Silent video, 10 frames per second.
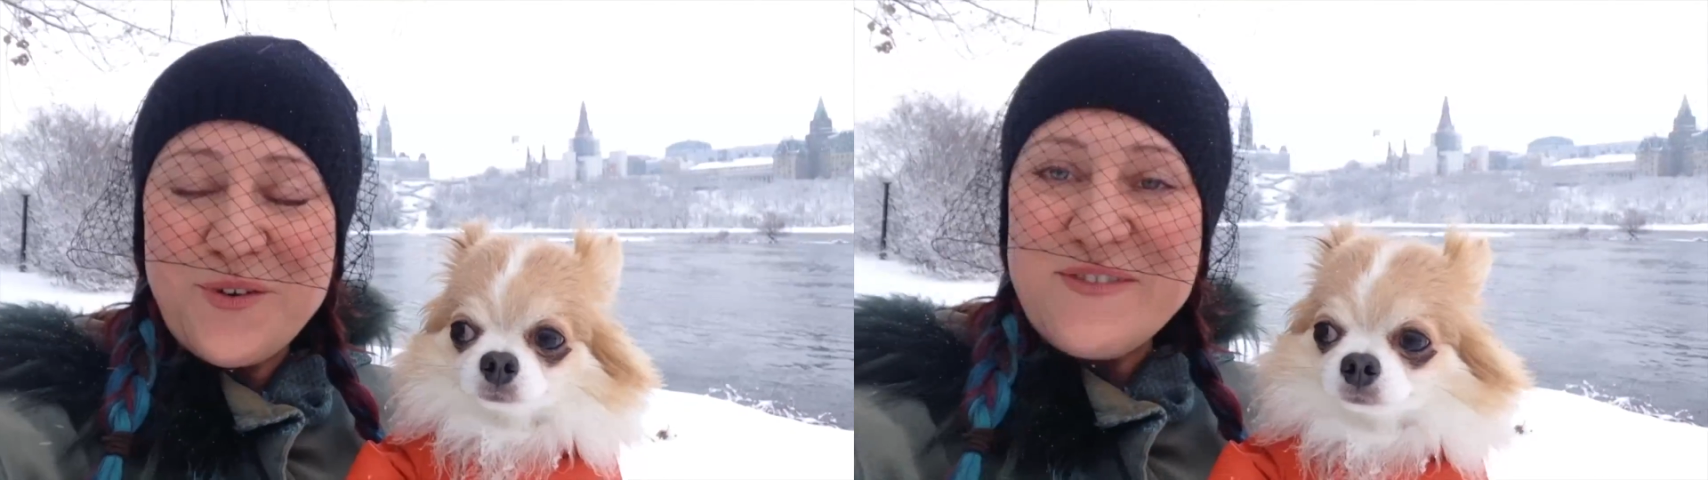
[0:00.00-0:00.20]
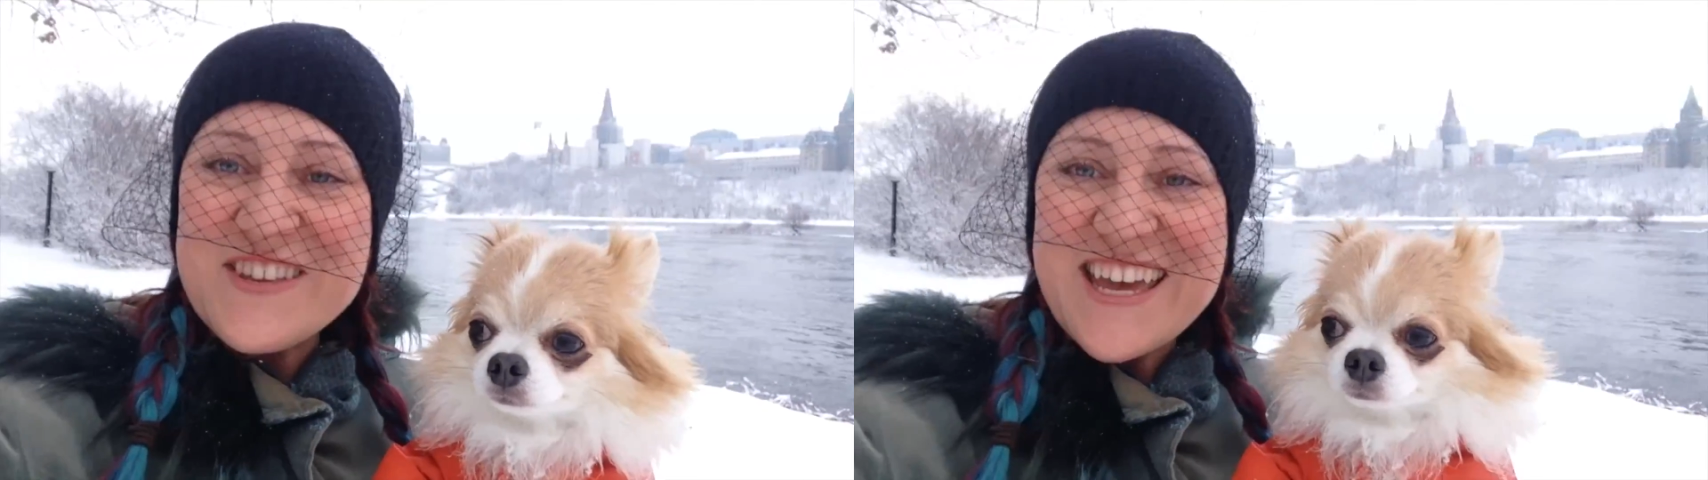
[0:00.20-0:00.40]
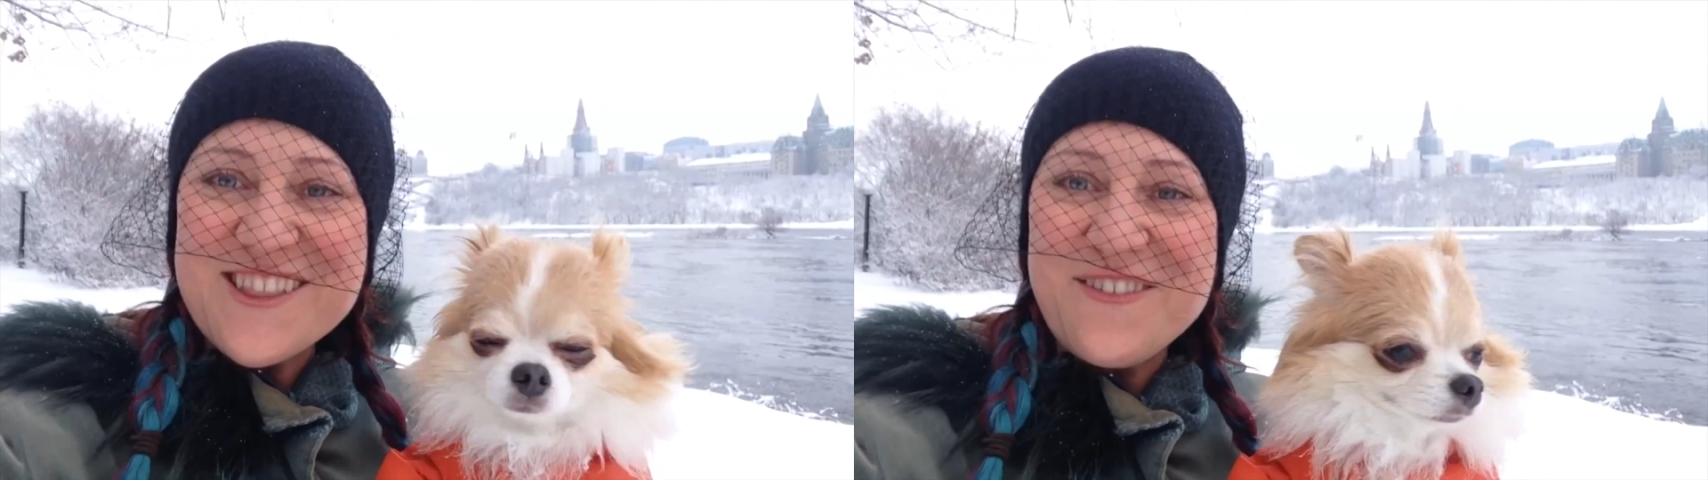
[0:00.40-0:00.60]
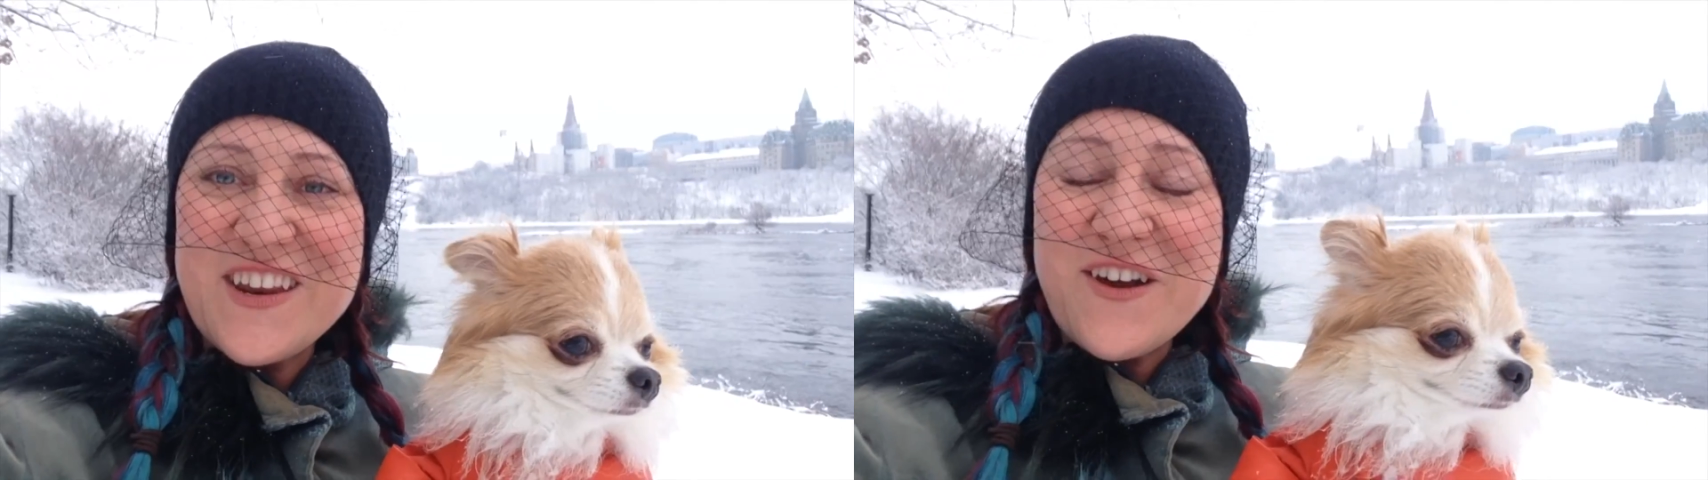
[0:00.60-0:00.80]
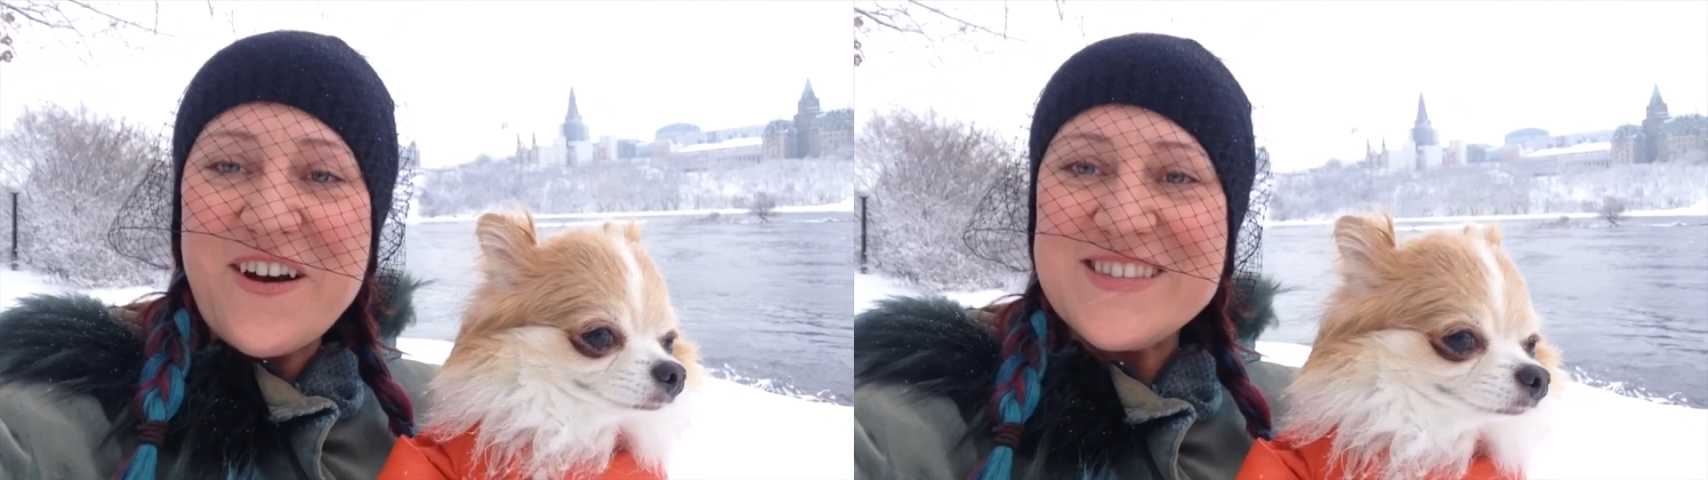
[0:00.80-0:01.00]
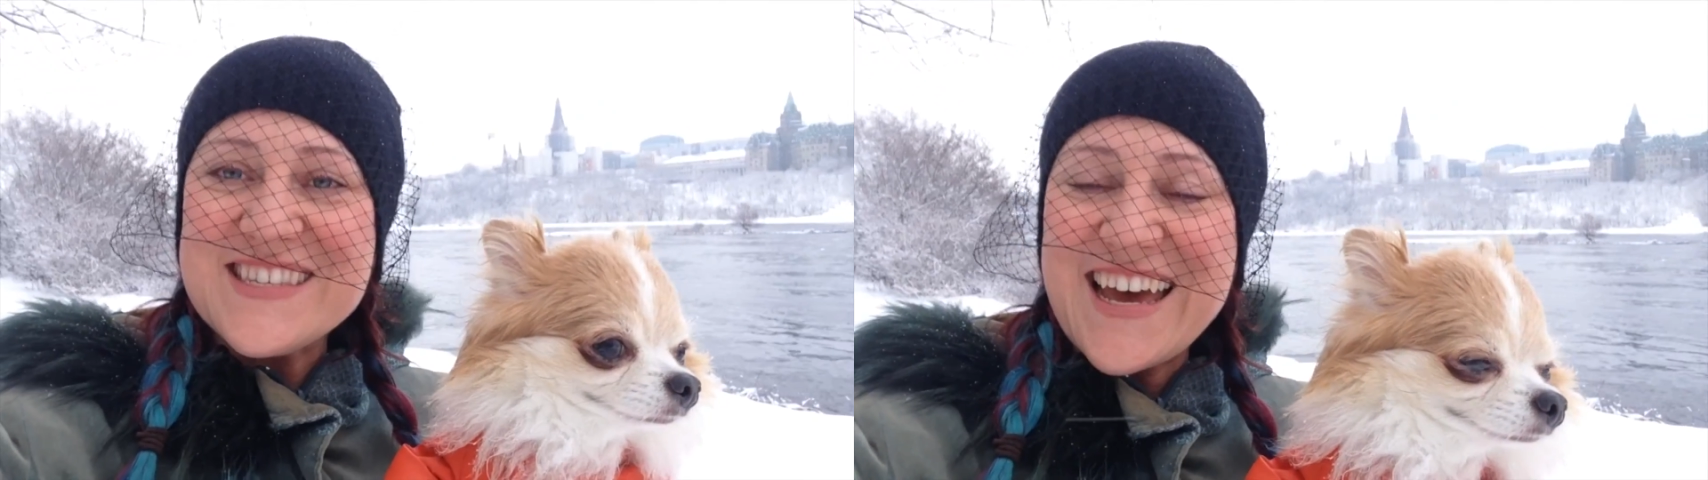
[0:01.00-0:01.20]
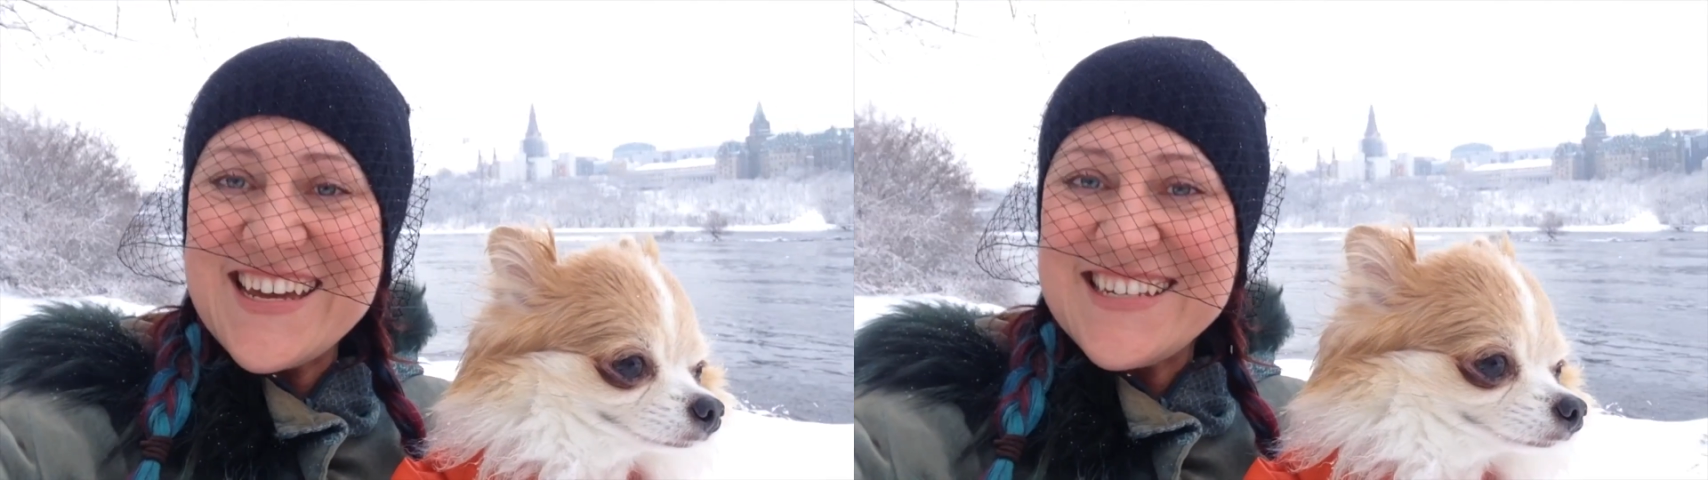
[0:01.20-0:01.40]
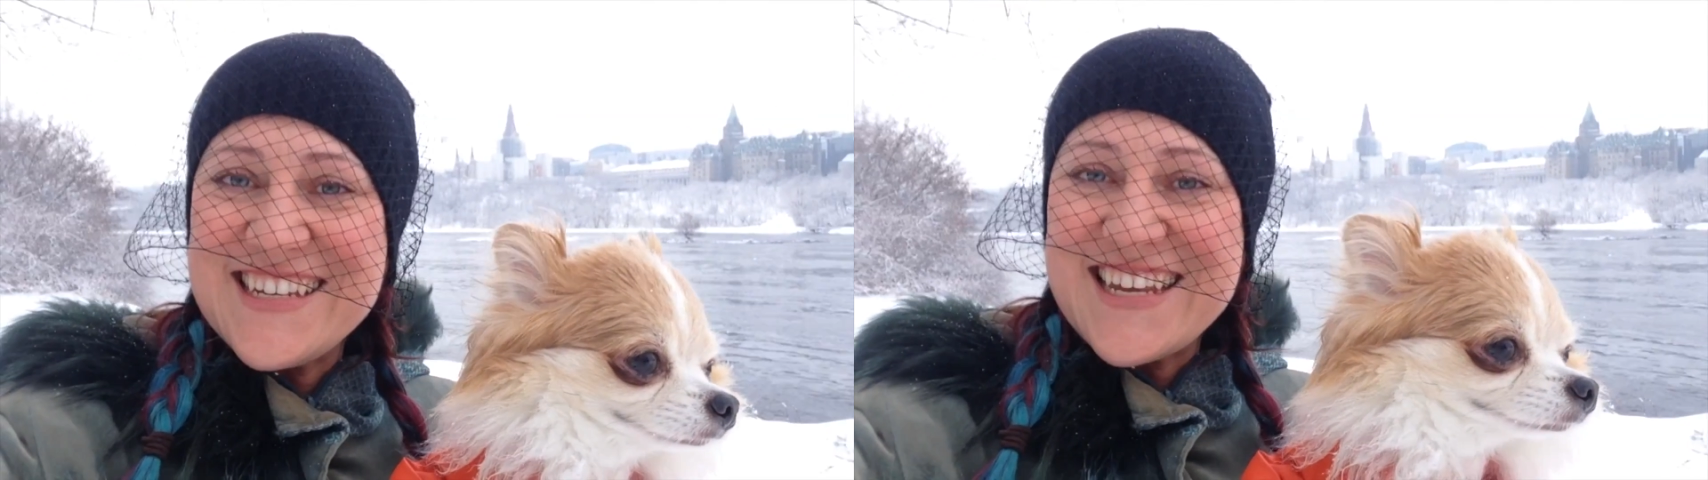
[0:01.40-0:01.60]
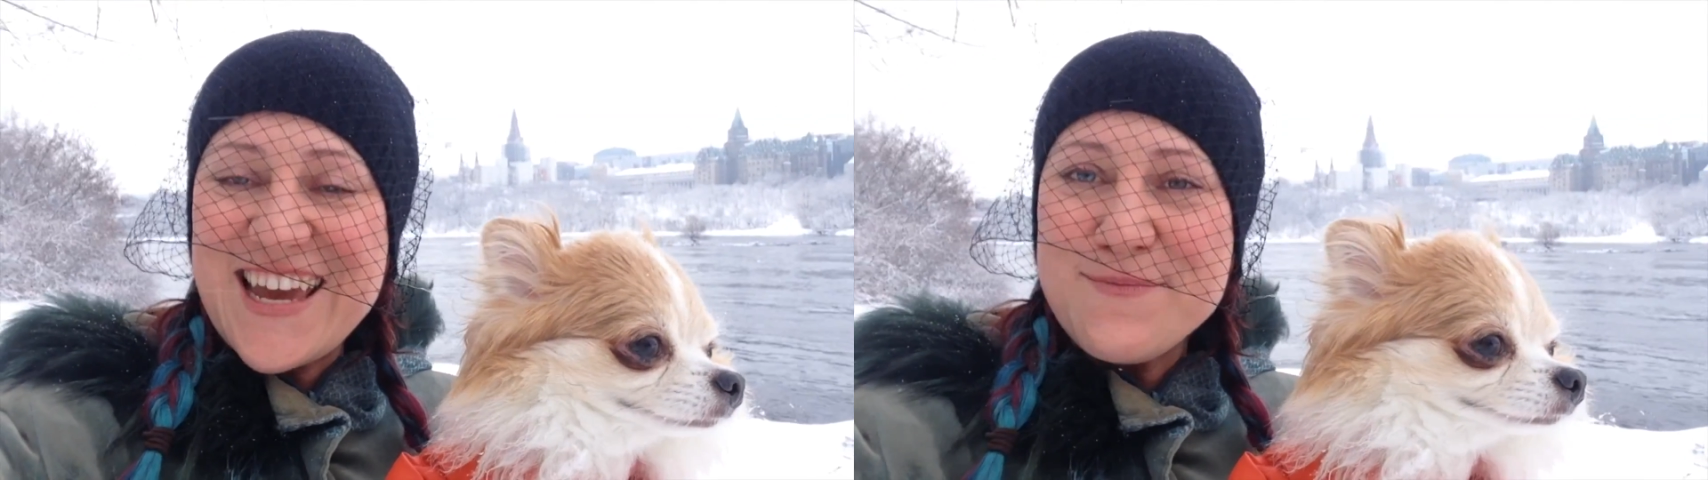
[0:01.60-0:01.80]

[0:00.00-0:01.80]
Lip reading: We've taken the video outside today